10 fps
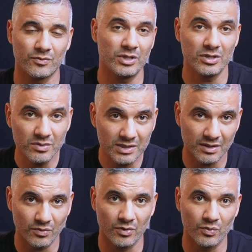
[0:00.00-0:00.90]
we used
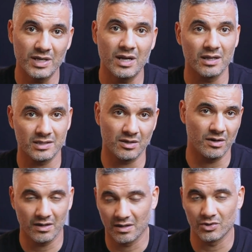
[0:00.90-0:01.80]
it when we got
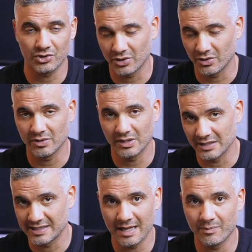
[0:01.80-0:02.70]
started, and I'll show you the
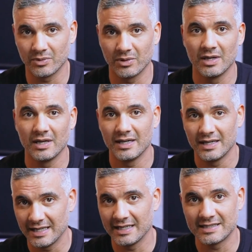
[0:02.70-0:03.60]
example
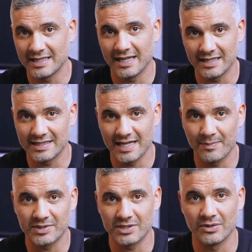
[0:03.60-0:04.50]
in today's
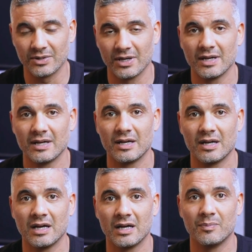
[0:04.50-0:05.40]
episode.
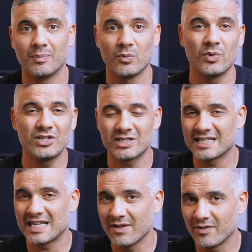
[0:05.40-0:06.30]
But we
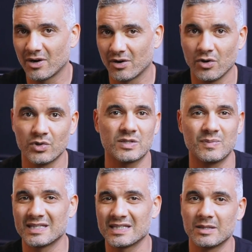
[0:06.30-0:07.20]
just gave it our own
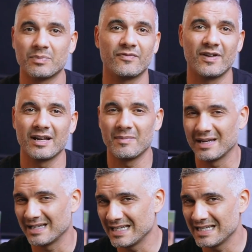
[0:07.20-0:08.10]
spin, simplified it, made
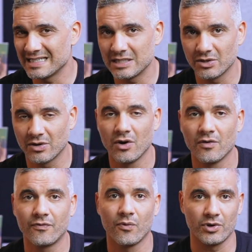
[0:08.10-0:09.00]
it easier
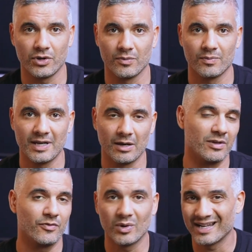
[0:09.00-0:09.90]
for you. Now,
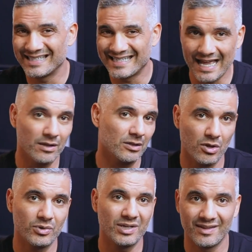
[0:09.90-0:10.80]
if you want to
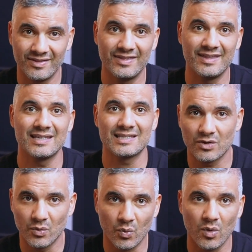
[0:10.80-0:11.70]
download this
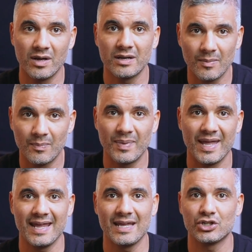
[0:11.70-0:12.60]

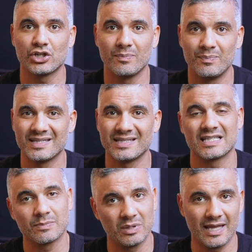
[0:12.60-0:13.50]
one-page
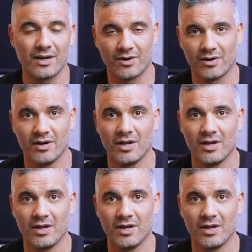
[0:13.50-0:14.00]
business planner,